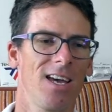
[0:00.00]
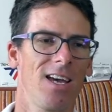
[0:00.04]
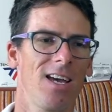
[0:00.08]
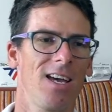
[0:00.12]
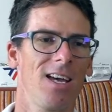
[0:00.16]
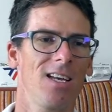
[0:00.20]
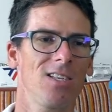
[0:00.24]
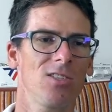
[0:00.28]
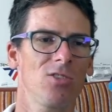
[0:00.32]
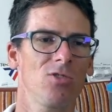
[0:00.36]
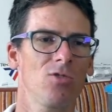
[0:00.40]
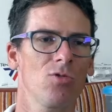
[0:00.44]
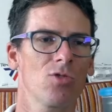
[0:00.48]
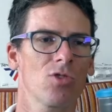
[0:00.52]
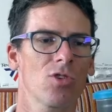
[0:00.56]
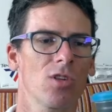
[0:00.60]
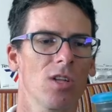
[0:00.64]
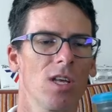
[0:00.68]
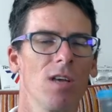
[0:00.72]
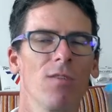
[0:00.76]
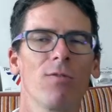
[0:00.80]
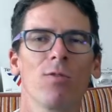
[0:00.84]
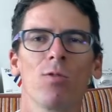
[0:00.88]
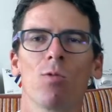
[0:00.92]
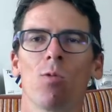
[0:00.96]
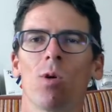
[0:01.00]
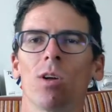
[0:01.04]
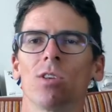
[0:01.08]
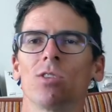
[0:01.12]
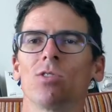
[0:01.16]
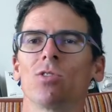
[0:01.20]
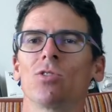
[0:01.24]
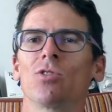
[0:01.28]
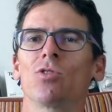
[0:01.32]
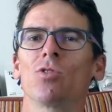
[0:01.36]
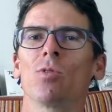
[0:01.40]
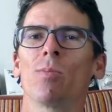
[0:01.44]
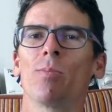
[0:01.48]
as usual, if you want
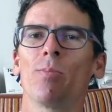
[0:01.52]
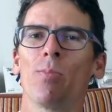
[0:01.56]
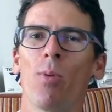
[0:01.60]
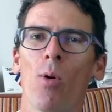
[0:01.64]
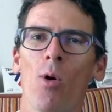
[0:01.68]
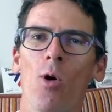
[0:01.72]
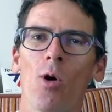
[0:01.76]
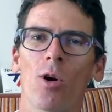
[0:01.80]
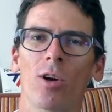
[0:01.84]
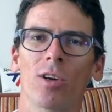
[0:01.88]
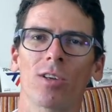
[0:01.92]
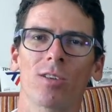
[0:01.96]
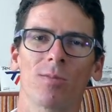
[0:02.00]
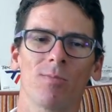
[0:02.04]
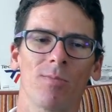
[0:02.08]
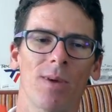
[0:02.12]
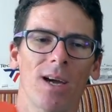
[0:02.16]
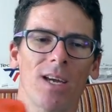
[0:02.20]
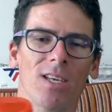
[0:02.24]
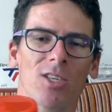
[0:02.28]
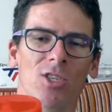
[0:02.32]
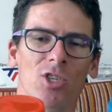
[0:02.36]
to support my